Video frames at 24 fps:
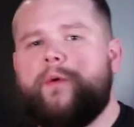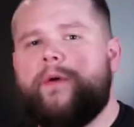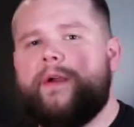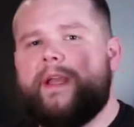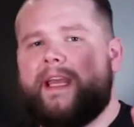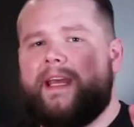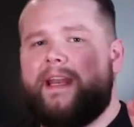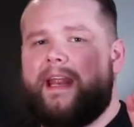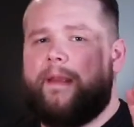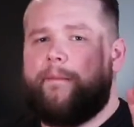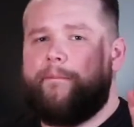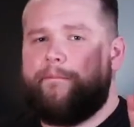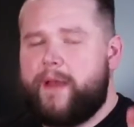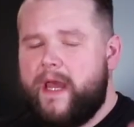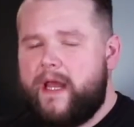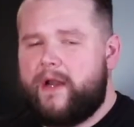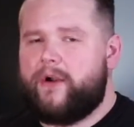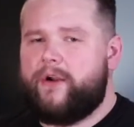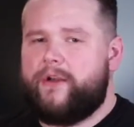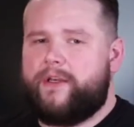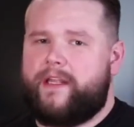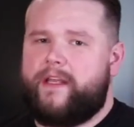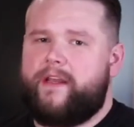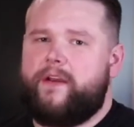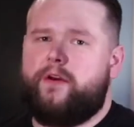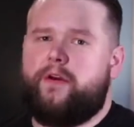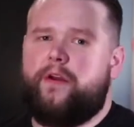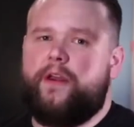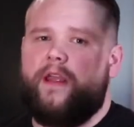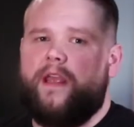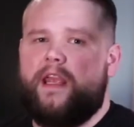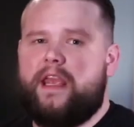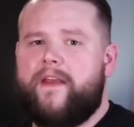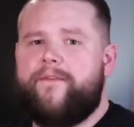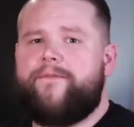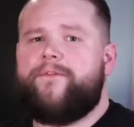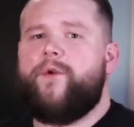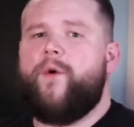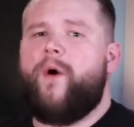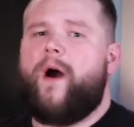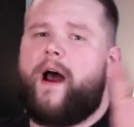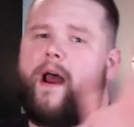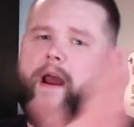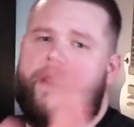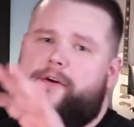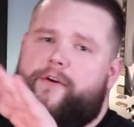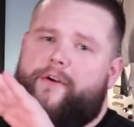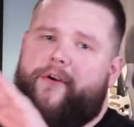will get a better deal if you
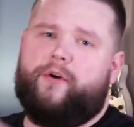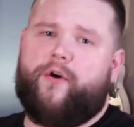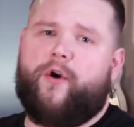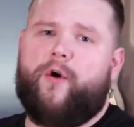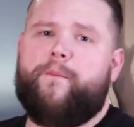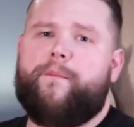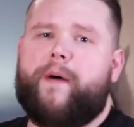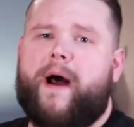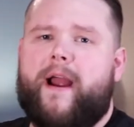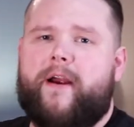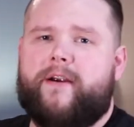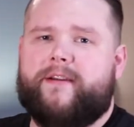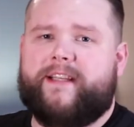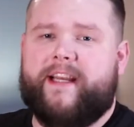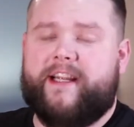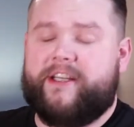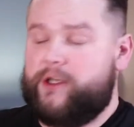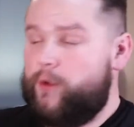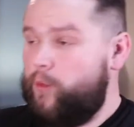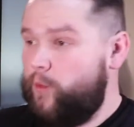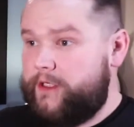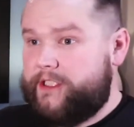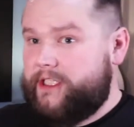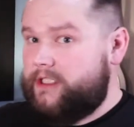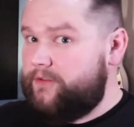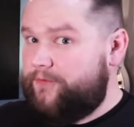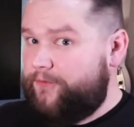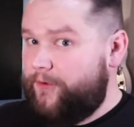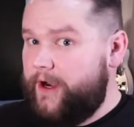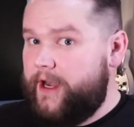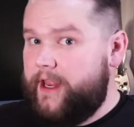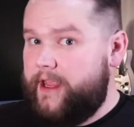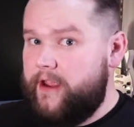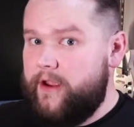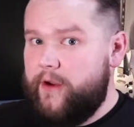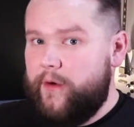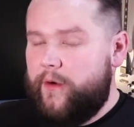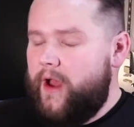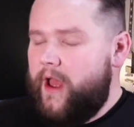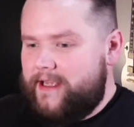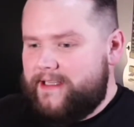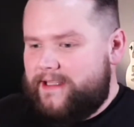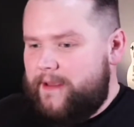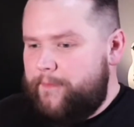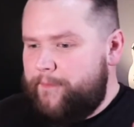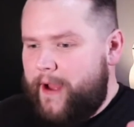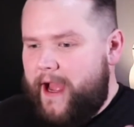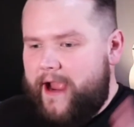hire your own buyer's agent, which is free to you
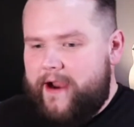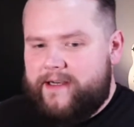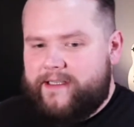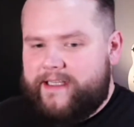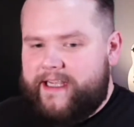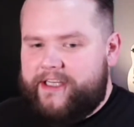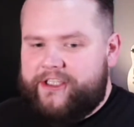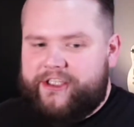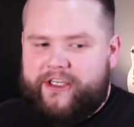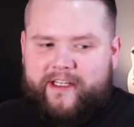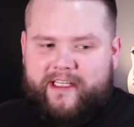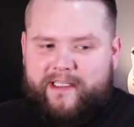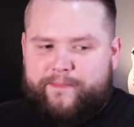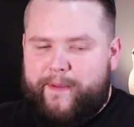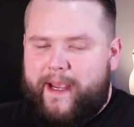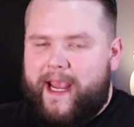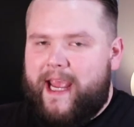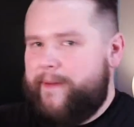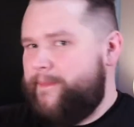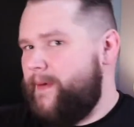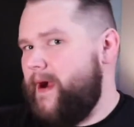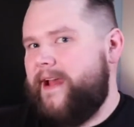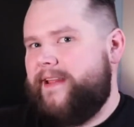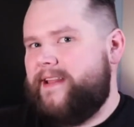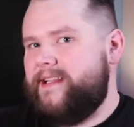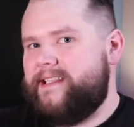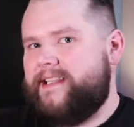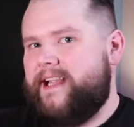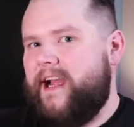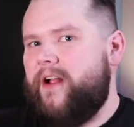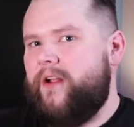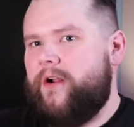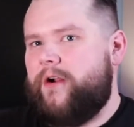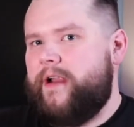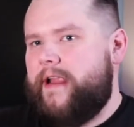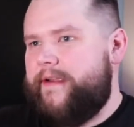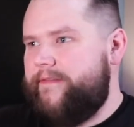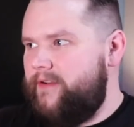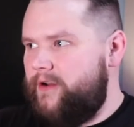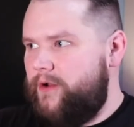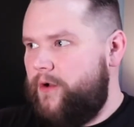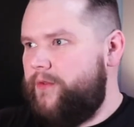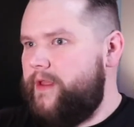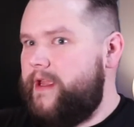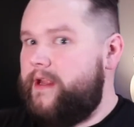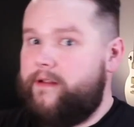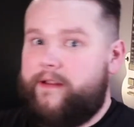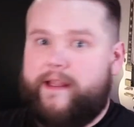because the buyer's agent is paid by the seller even
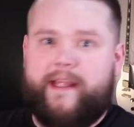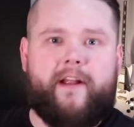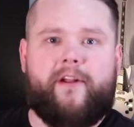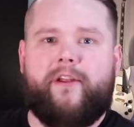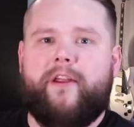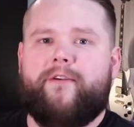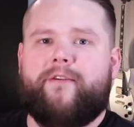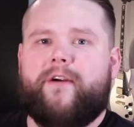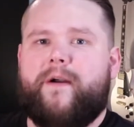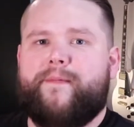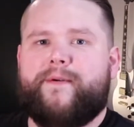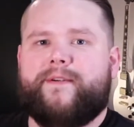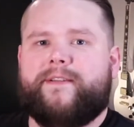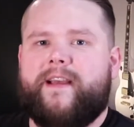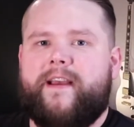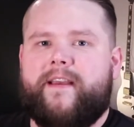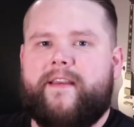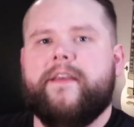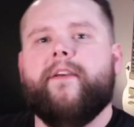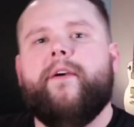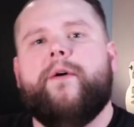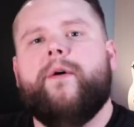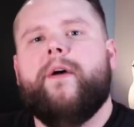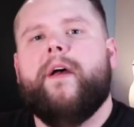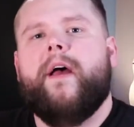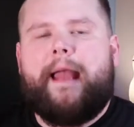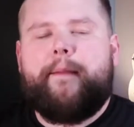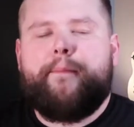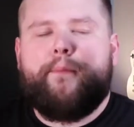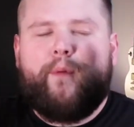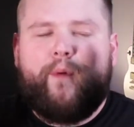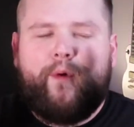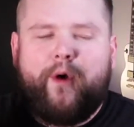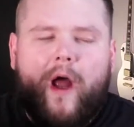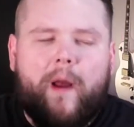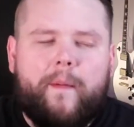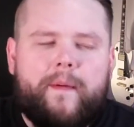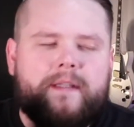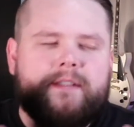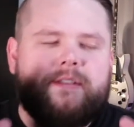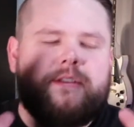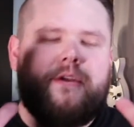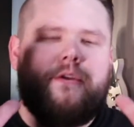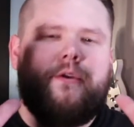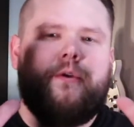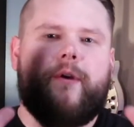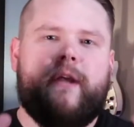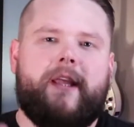though they legally represent you. I
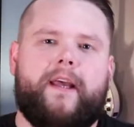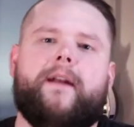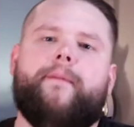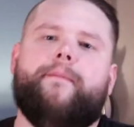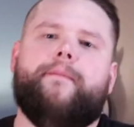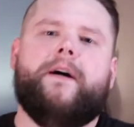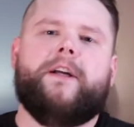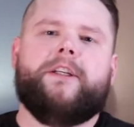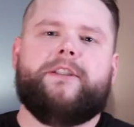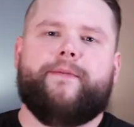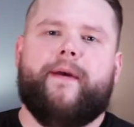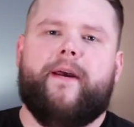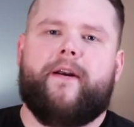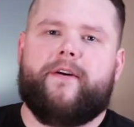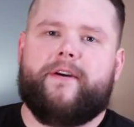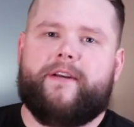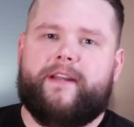promise you'll get a much better